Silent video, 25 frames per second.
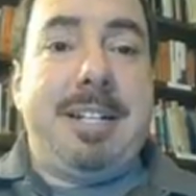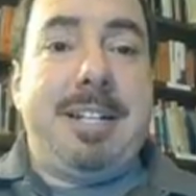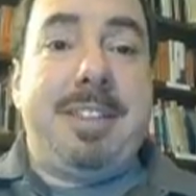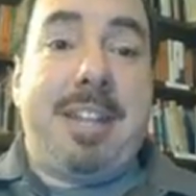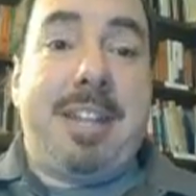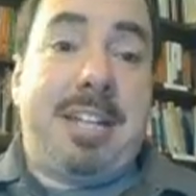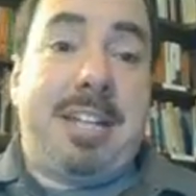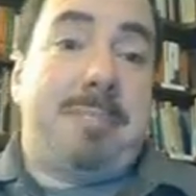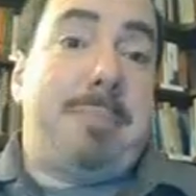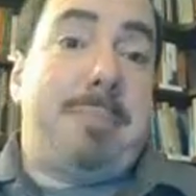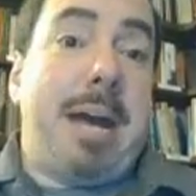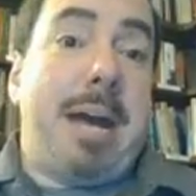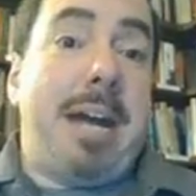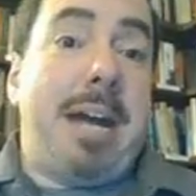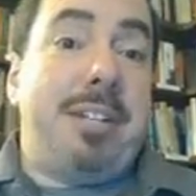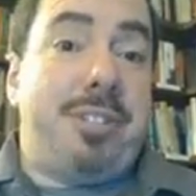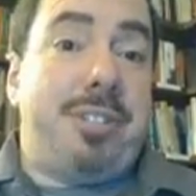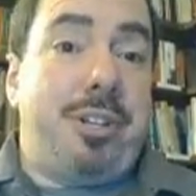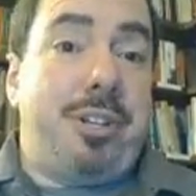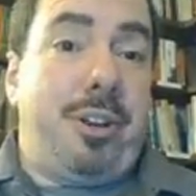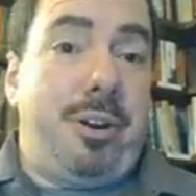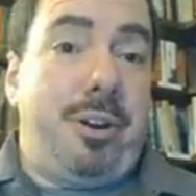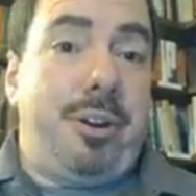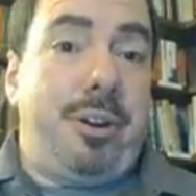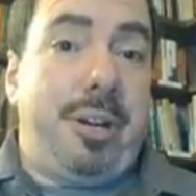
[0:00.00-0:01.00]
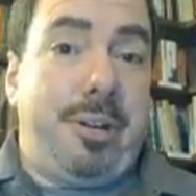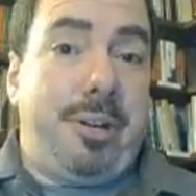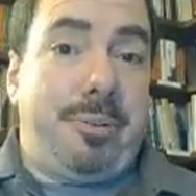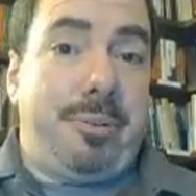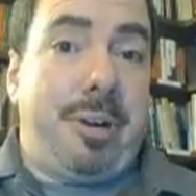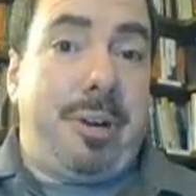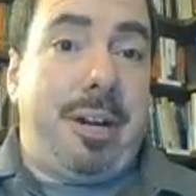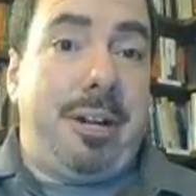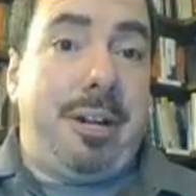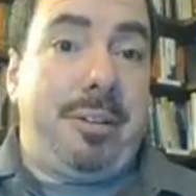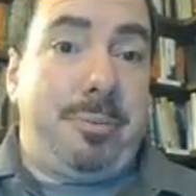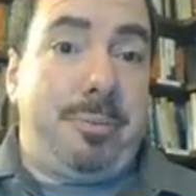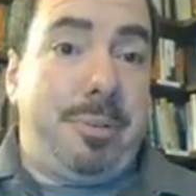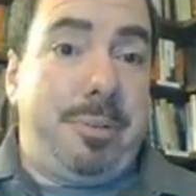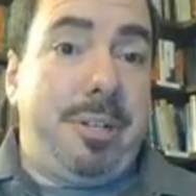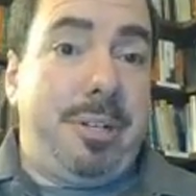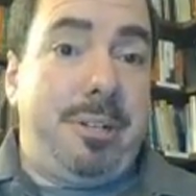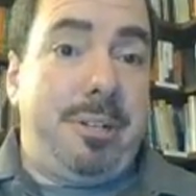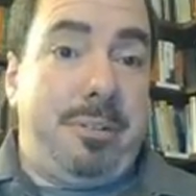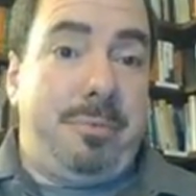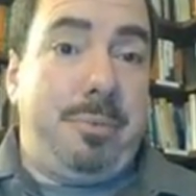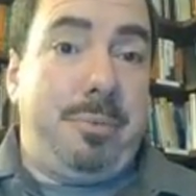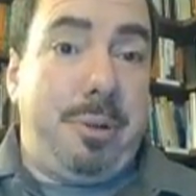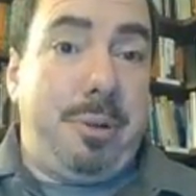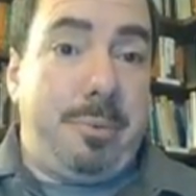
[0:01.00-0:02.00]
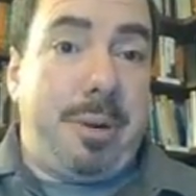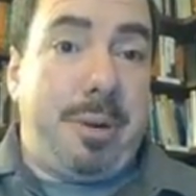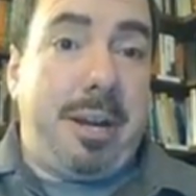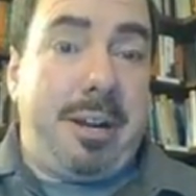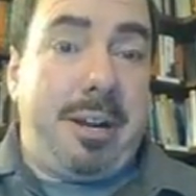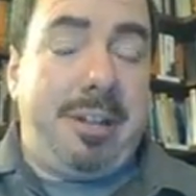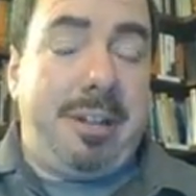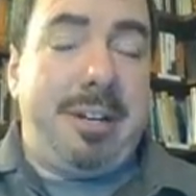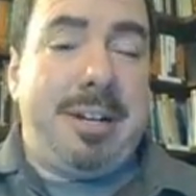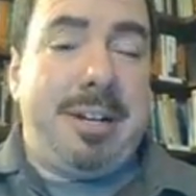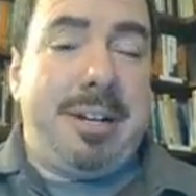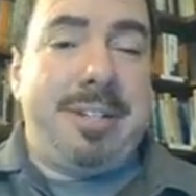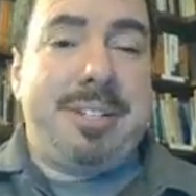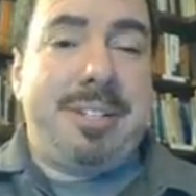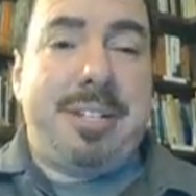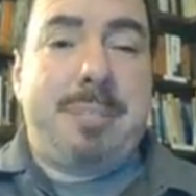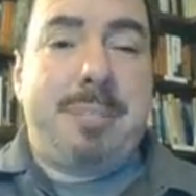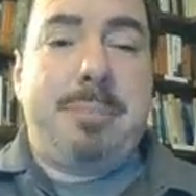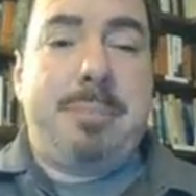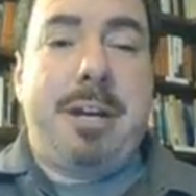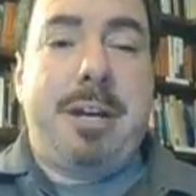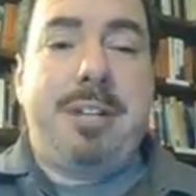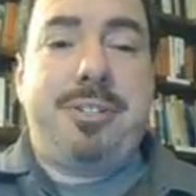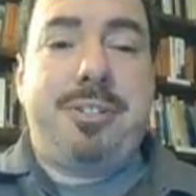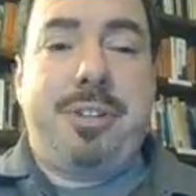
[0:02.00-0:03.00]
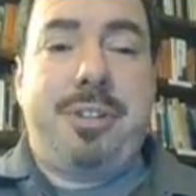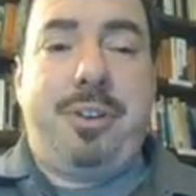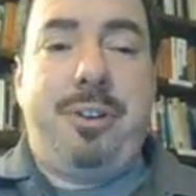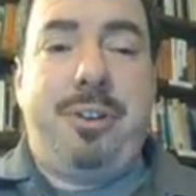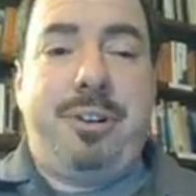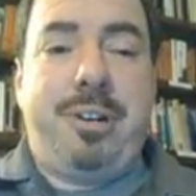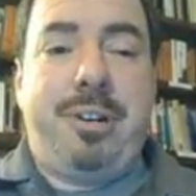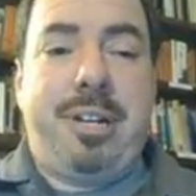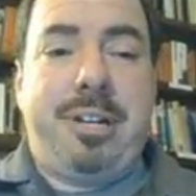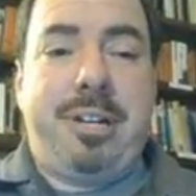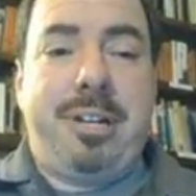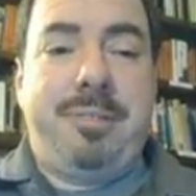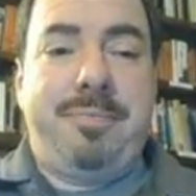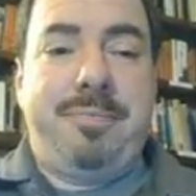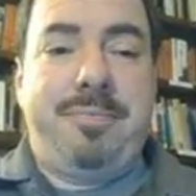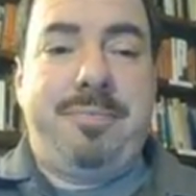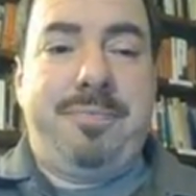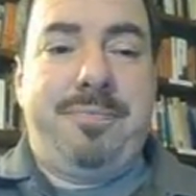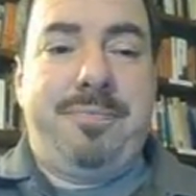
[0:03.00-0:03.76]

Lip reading: That's bad security, right? We recognize that's bad security.